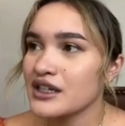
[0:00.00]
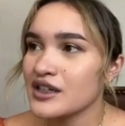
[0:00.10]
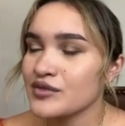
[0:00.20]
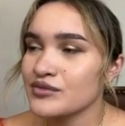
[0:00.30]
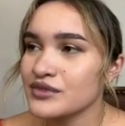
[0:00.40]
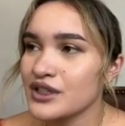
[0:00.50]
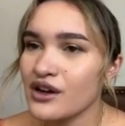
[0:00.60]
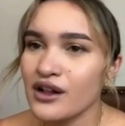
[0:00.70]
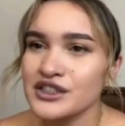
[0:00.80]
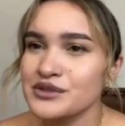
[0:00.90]
um, a
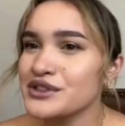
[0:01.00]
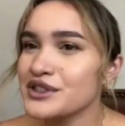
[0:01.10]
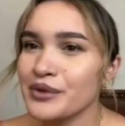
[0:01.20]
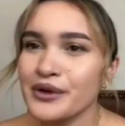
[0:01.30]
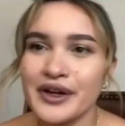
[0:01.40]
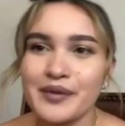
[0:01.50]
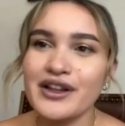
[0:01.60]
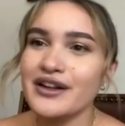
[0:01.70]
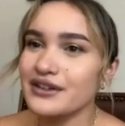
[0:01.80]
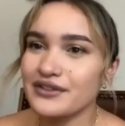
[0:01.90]
college music program. A
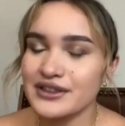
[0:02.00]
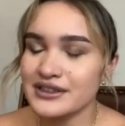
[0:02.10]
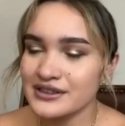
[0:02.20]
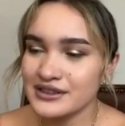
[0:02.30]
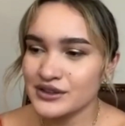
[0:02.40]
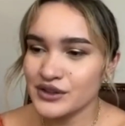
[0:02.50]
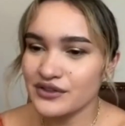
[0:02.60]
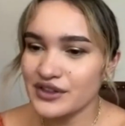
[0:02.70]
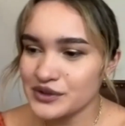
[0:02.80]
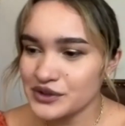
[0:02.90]
lot of different sort
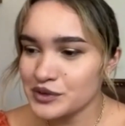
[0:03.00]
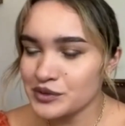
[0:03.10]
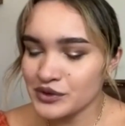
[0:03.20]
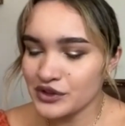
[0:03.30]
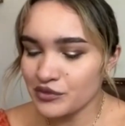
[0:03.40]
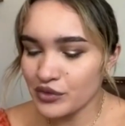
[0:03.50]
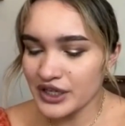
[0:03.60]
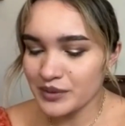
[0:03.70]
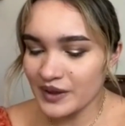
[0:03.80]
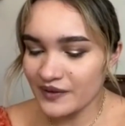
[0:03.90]
of things were just sort of
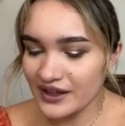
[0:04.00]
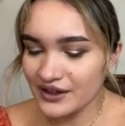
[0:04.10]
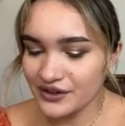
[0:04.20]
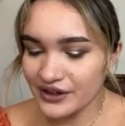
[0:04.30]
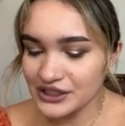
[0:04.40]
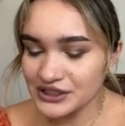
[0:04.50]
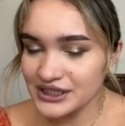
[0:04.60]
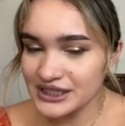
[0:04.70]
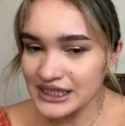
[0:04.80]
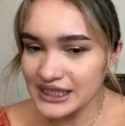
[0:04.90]
pointing me in that
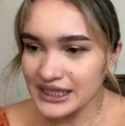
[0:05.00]
direction.